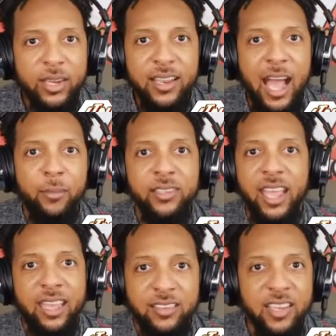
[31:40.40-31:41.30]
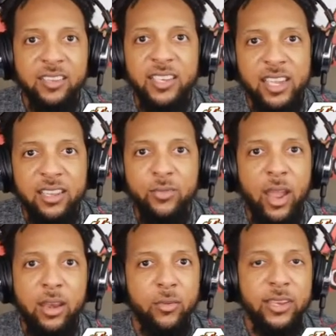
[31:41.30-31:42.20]
Tom's 60 and he's
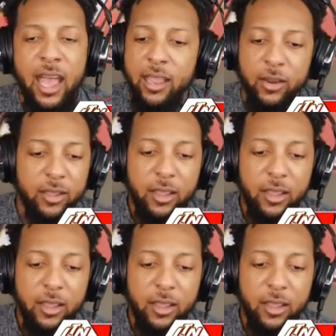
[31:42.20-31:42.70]
ready to retire.